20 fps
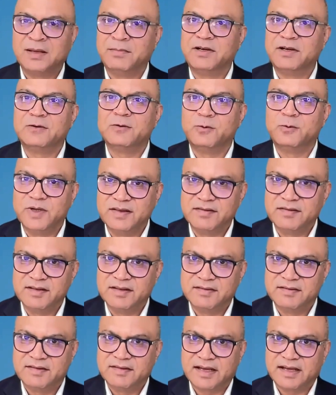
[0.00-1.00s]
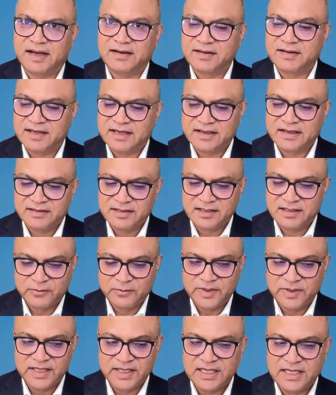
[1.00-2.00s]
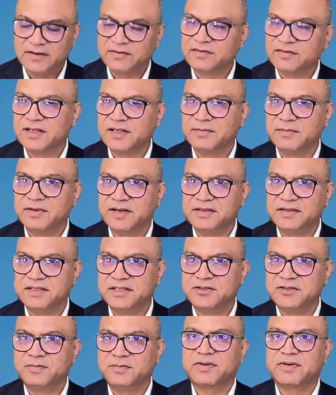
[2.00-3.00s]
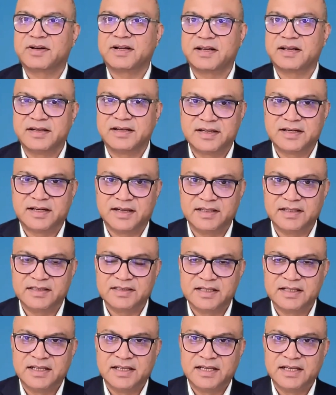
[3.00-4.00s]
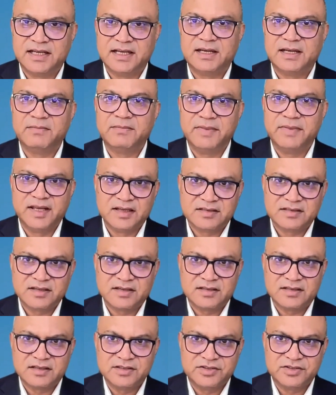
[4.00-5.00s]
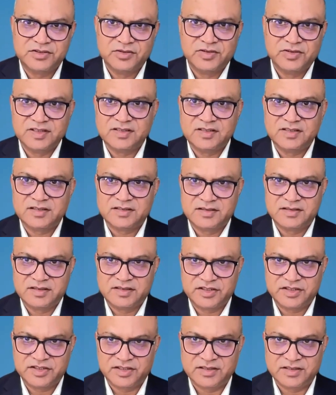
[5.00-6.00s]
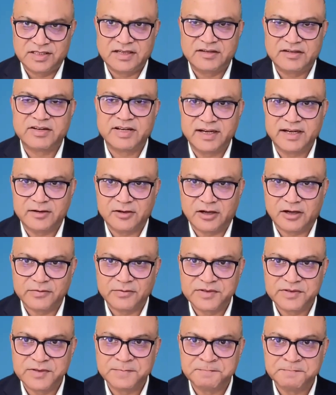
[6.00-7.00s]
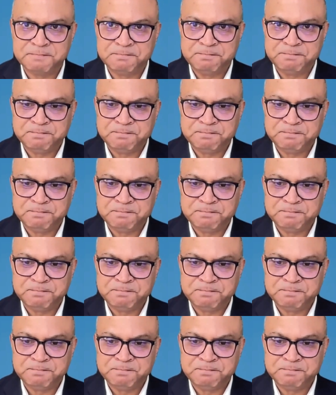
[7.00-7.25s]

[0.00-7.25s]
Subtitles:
But within that, I think we have the ability to prioritize and make certain judicious decisions and trade-offs.